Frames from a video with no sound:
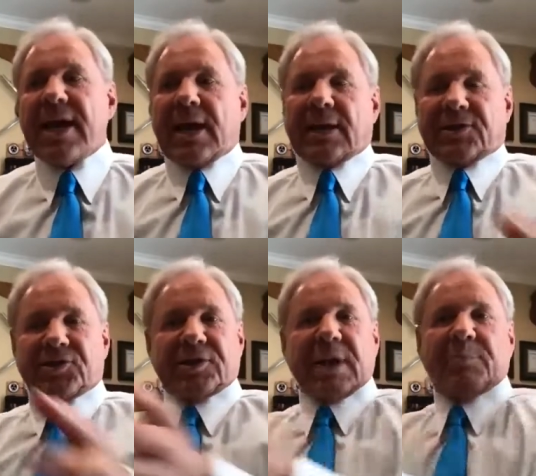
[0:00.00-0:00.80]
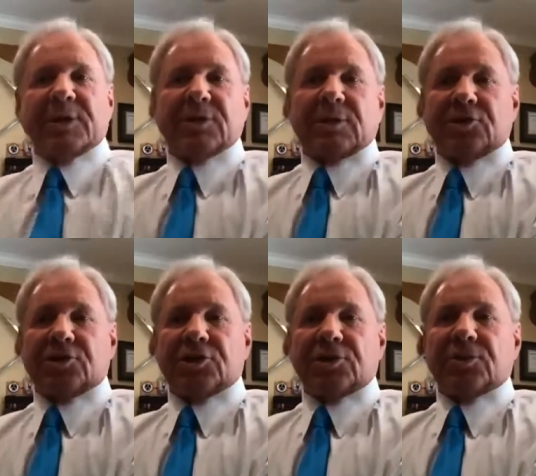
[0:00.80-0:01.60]
and step into the
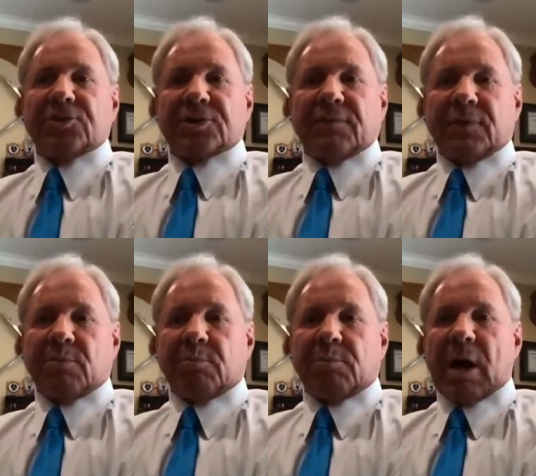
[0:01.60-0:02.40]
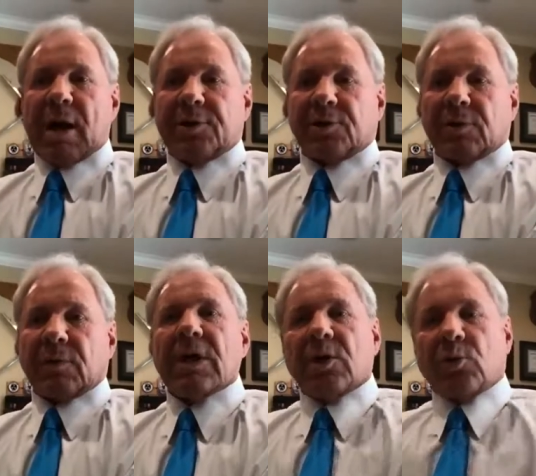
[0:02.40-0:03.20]
shoes of the buyer.
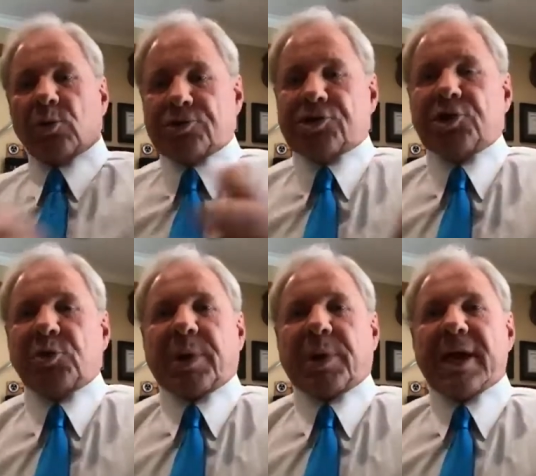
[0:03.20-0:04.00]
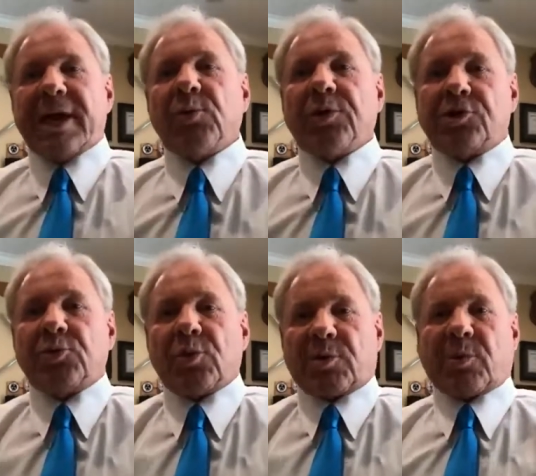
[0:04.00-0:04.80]
Would you pay what you
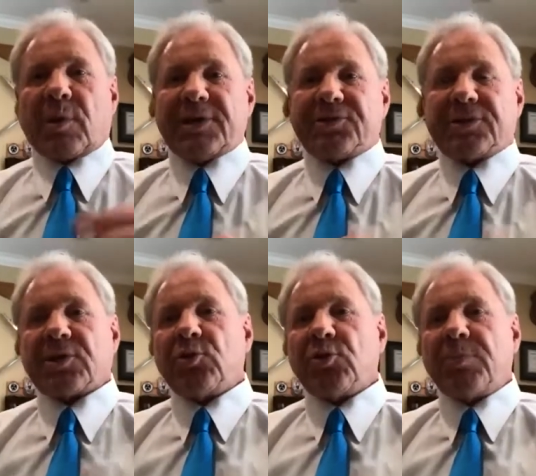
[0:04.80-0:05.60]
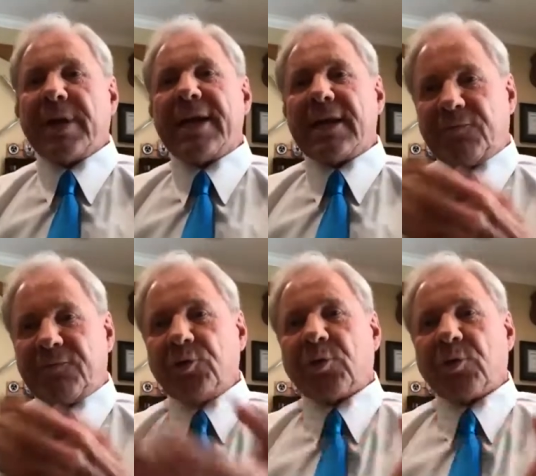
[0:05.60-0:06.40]
want to price this home at if
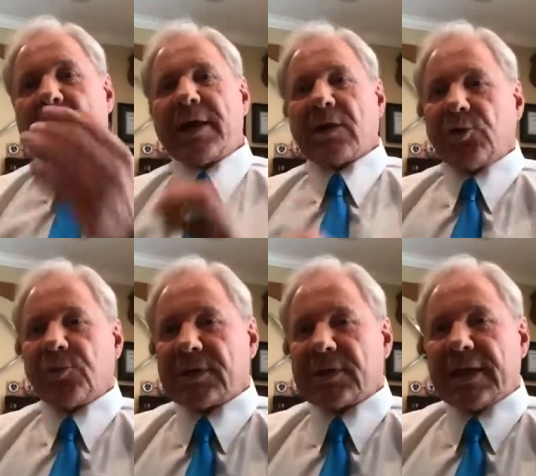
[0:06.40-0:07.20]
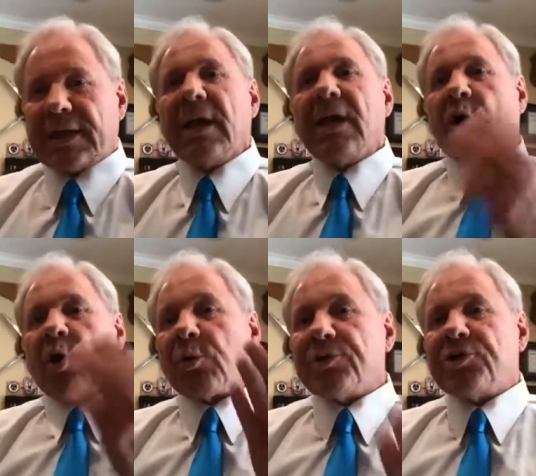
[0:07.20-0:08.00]
you were buying a home today,
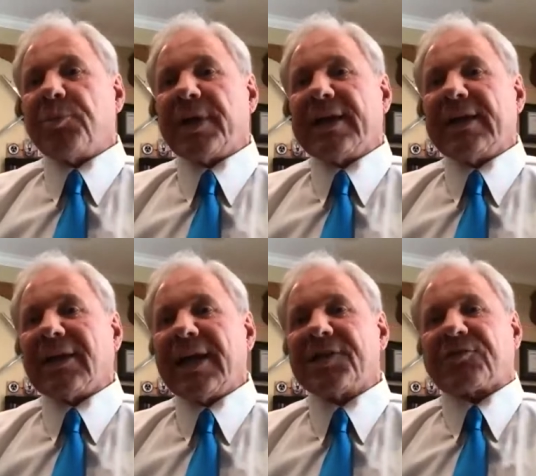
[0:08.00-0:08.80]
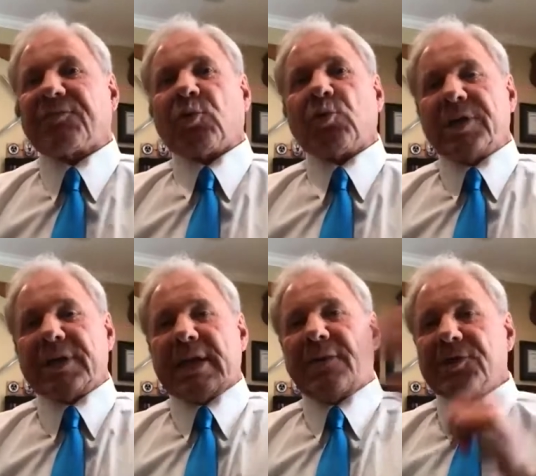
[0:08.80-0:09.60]
or would you pay less for one
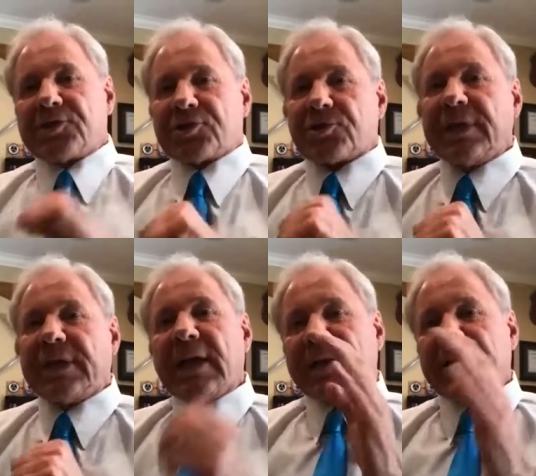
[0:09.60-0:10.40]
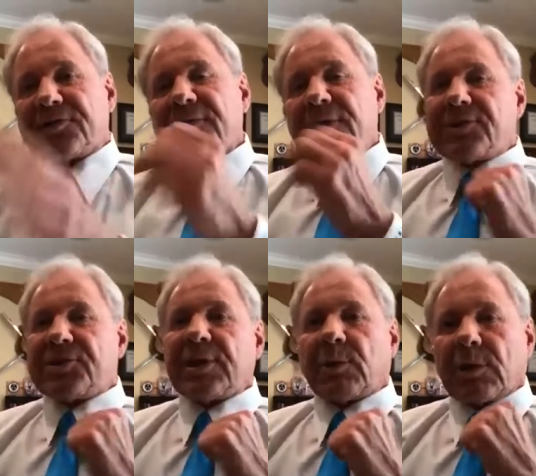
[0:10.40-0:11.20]
down the street that's very
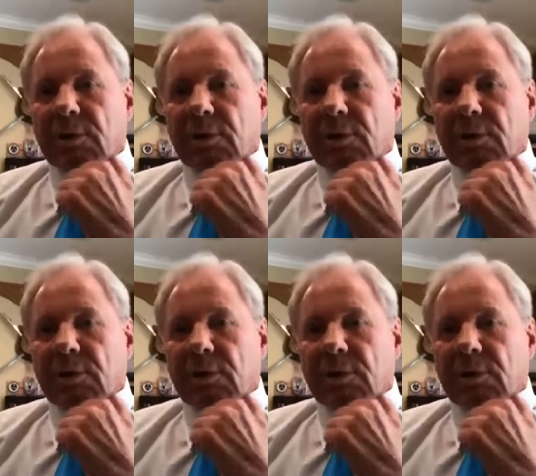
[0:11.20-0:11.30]
similar?